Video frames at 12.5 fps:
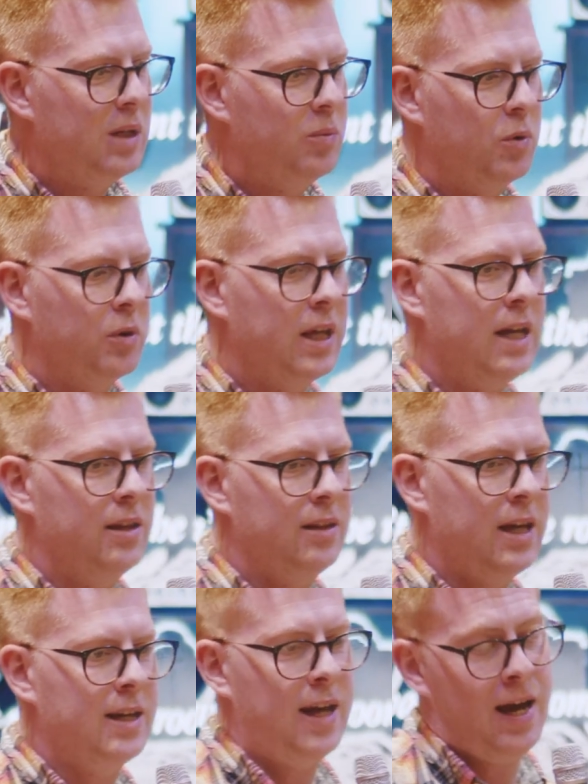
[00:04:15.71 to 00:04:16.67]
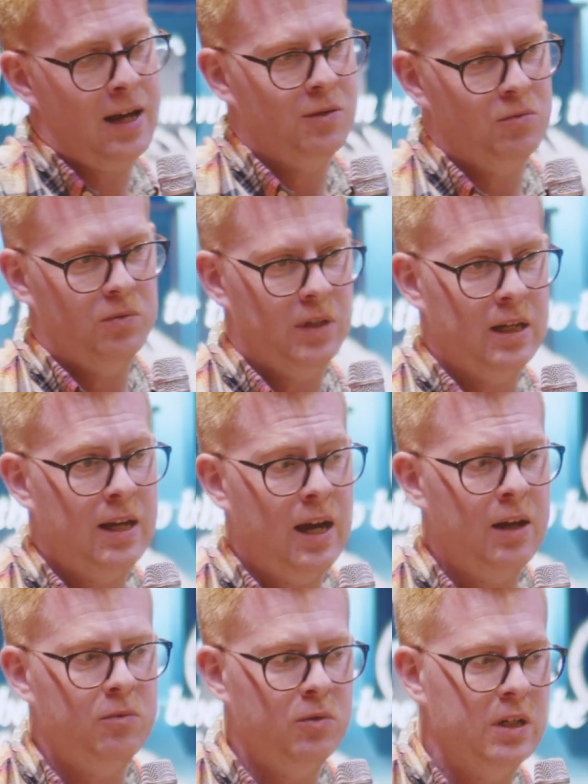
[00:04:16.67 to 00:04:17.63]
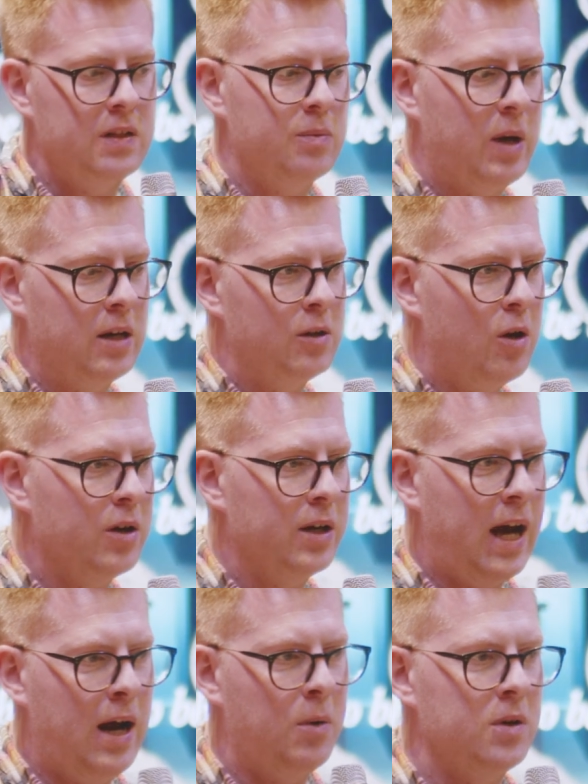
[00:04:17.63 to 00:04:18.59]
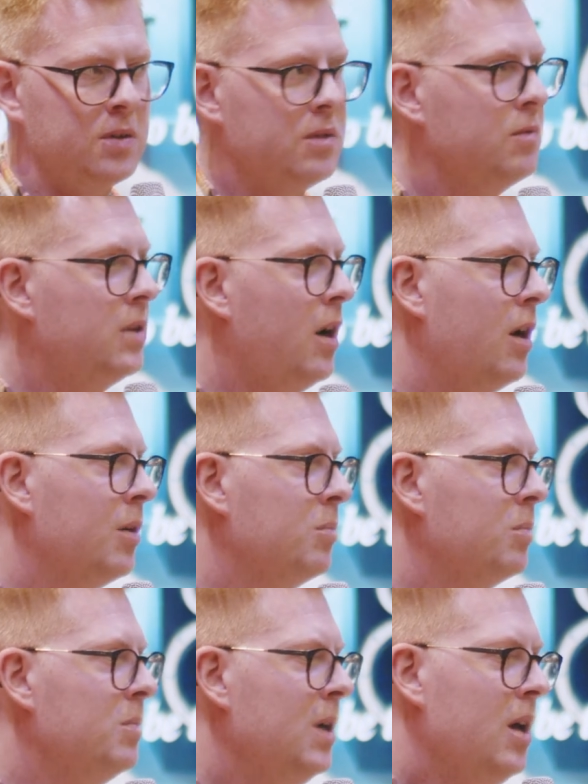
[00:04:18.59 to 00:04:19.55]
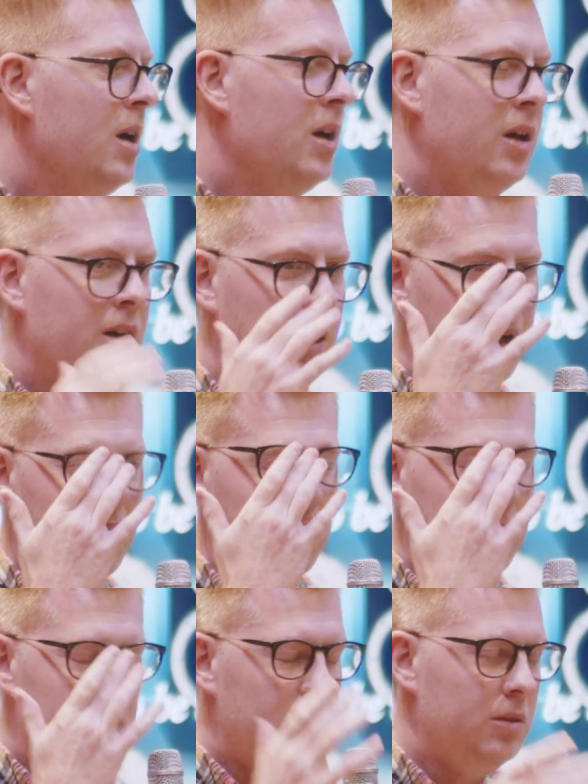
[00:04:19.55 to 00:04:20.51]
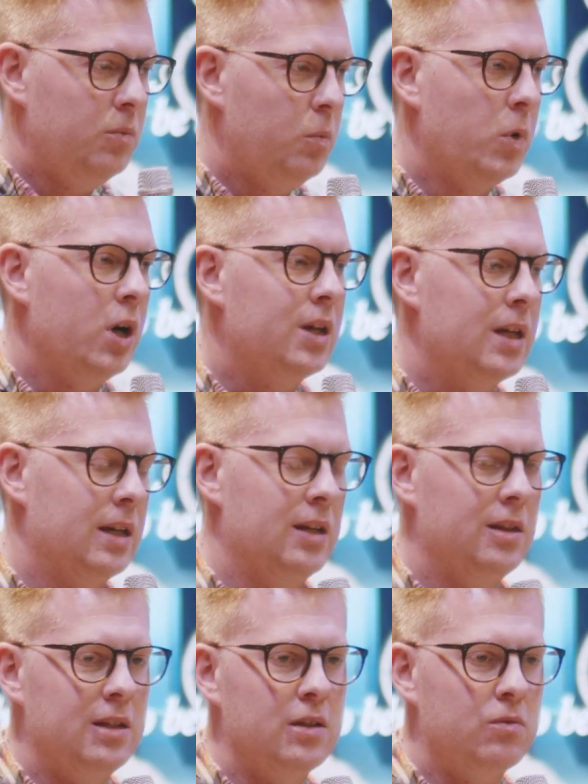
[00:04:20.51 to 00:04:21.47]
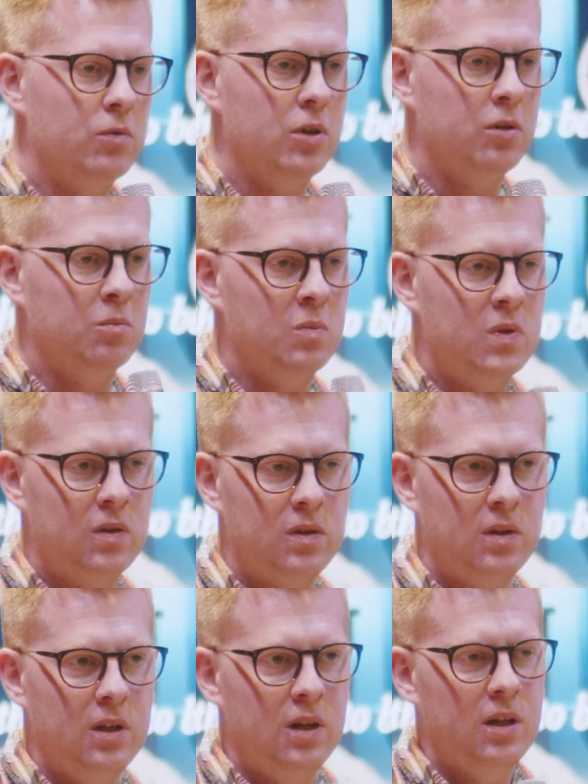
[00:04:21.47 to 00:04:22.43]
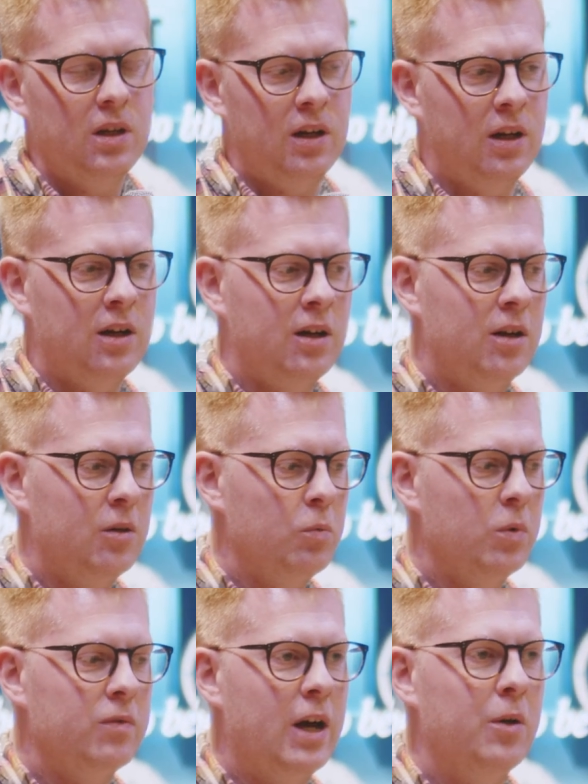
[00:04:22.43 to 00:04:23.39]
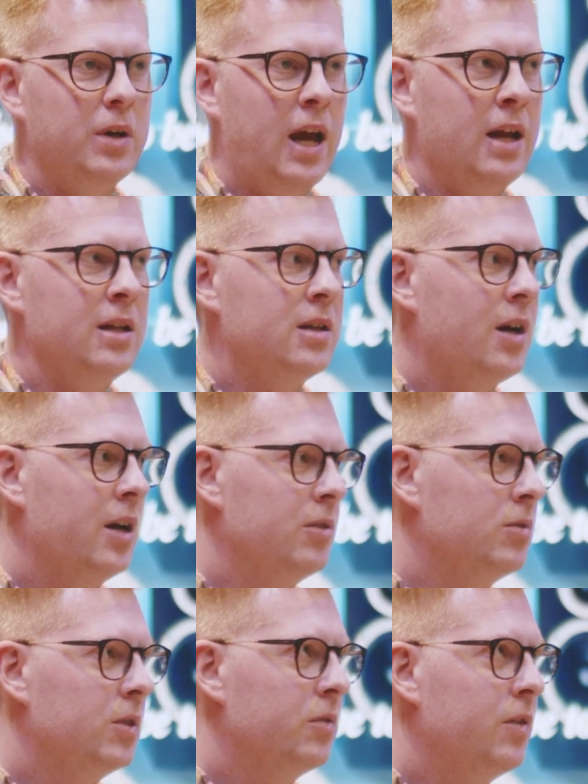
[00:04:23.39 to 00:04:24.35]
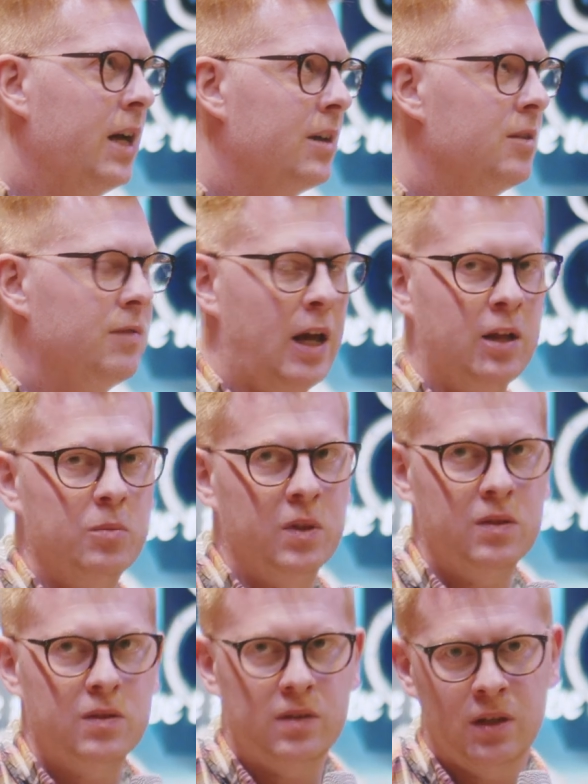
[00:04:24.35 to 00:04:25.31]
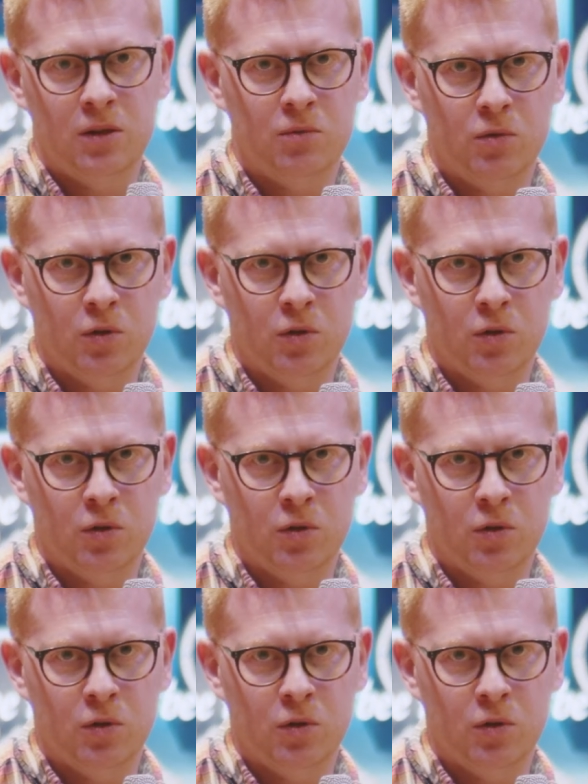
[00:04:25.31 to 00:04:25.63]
people they they can't they can't really spend long hours of time uh, working in these rooms uh, without any kind of reflective elements in the